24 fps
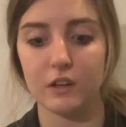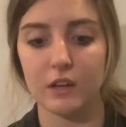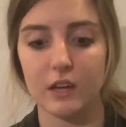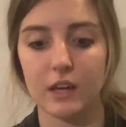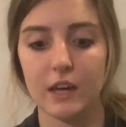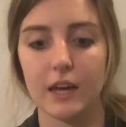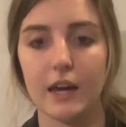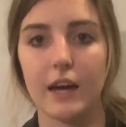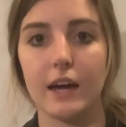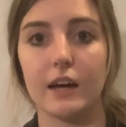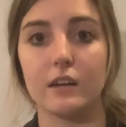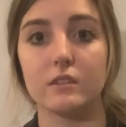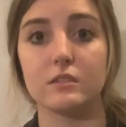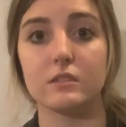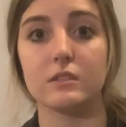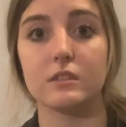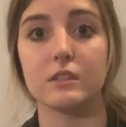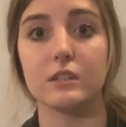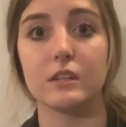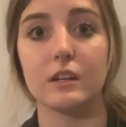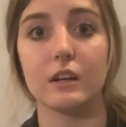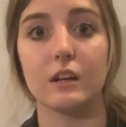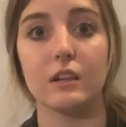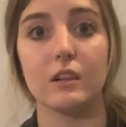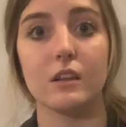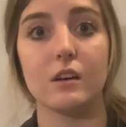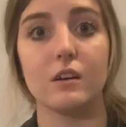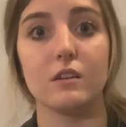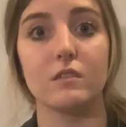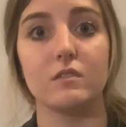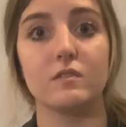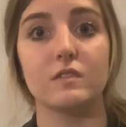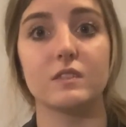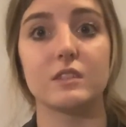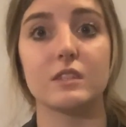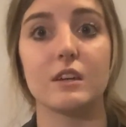hat,
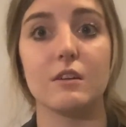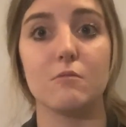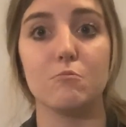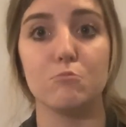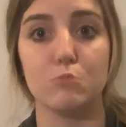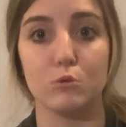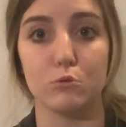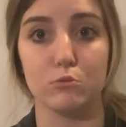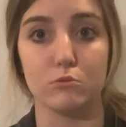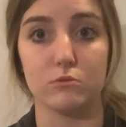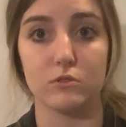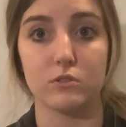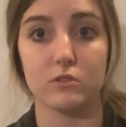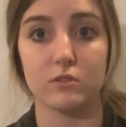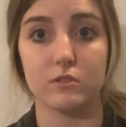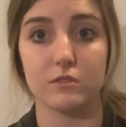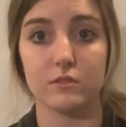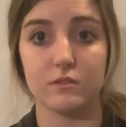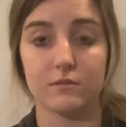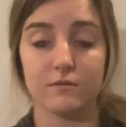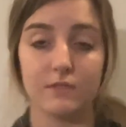gloves, and boots,